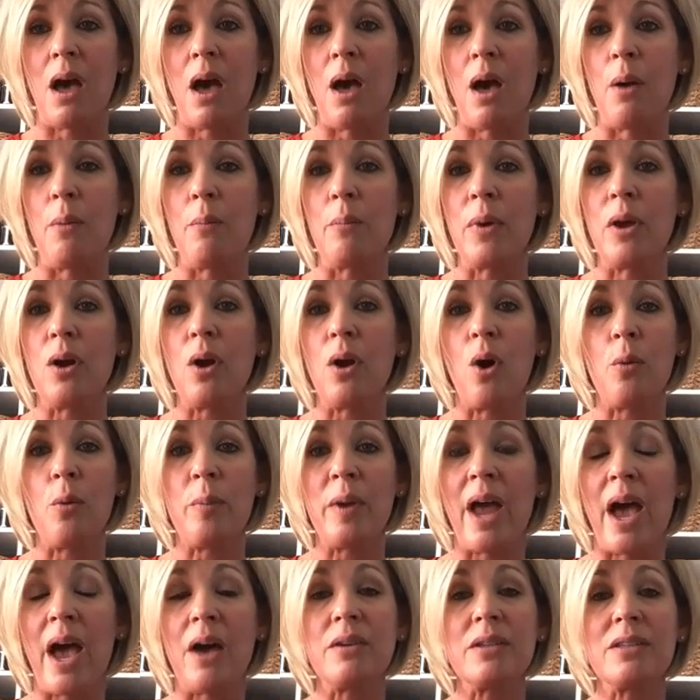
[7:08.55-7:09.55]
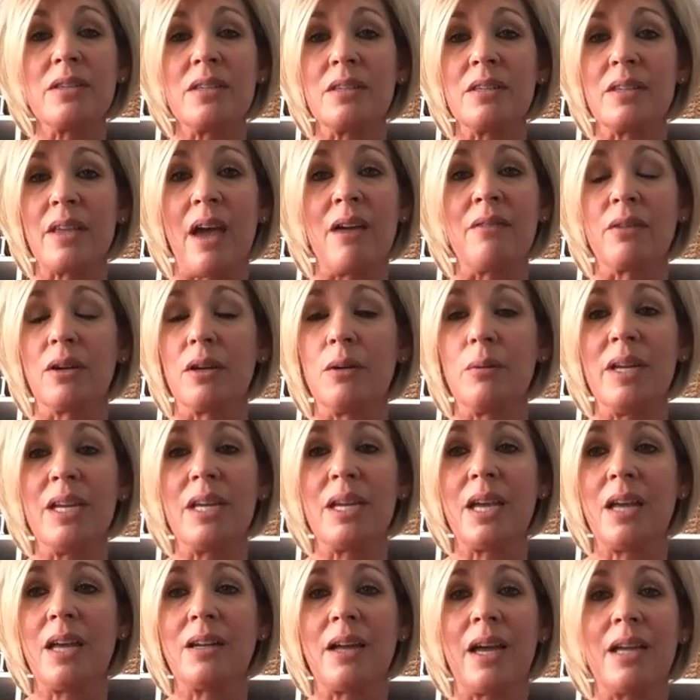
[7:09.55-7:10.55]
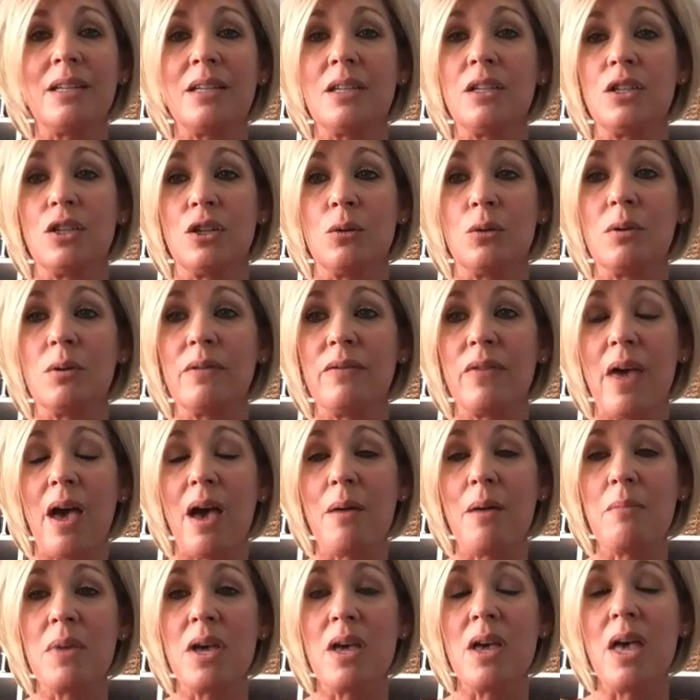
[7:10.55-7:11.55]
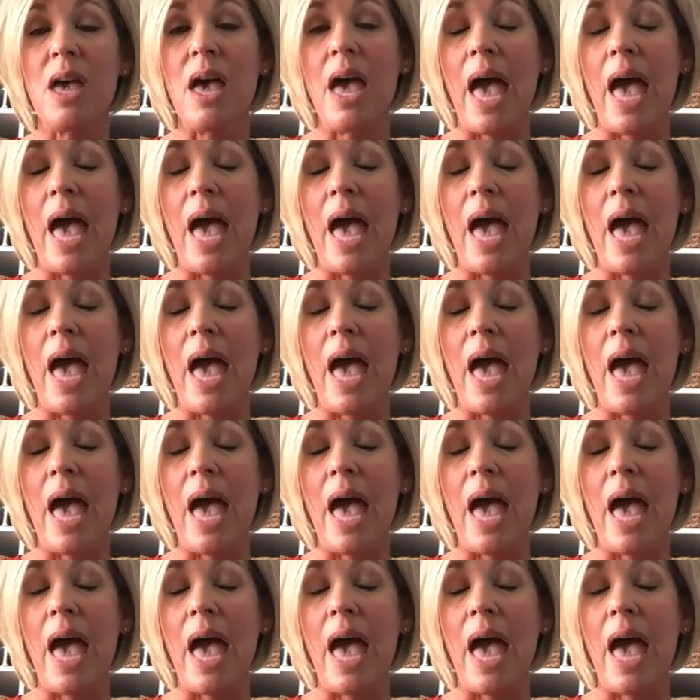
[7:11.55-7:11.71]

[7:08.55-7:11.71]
But open houses every weekend, I did 2 of them.